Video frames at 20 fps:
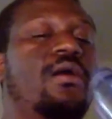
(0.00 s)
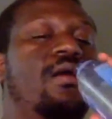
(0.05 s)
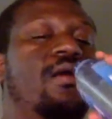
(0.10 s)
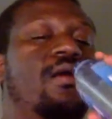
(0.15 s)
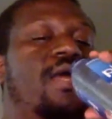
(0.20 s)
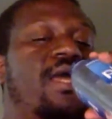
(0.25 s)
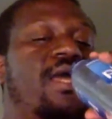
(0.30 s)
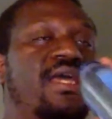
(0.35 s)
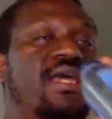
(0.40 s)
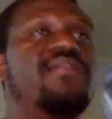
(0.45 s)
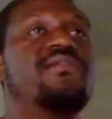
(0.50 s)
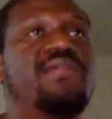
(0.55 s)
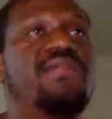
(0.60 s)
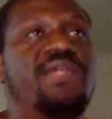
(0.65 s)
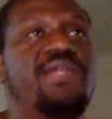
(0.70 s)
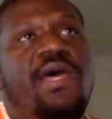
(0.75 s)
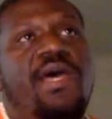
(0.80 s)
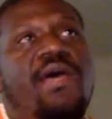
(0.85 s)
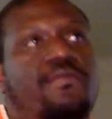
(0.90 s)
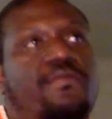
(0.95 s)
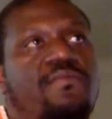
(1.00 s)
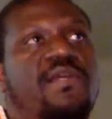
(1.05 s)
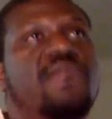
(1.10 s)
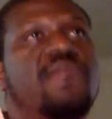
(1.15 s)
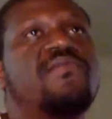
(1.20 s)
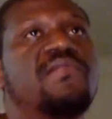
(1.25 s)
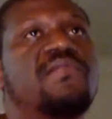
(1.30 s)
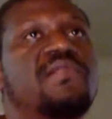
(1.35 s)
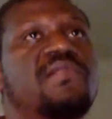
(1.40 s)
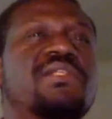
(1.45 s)
And yeah,
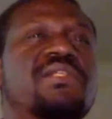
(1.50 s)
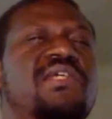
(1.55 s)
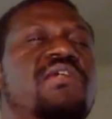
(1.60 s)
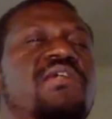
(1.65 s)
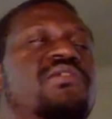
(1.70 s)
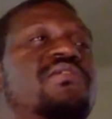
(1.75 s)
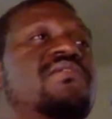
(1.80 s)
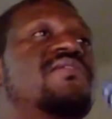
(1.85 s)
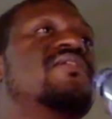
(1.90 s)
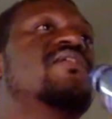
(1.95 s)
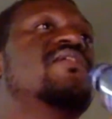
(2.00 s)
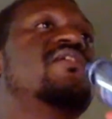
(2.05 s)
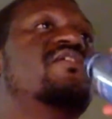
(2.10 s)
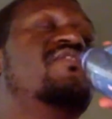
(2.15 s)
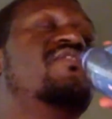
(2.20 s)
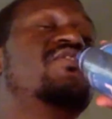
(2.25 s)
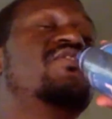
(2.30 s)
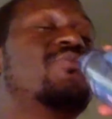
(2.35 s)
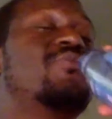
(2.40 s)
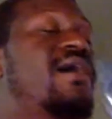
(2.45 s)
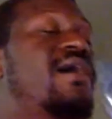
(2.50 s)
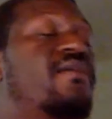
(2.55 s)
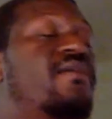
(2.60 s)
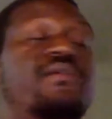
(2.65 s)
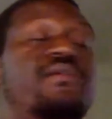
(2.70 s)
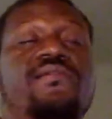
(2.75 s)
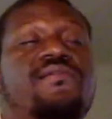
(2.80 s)
there's limitations to individuality.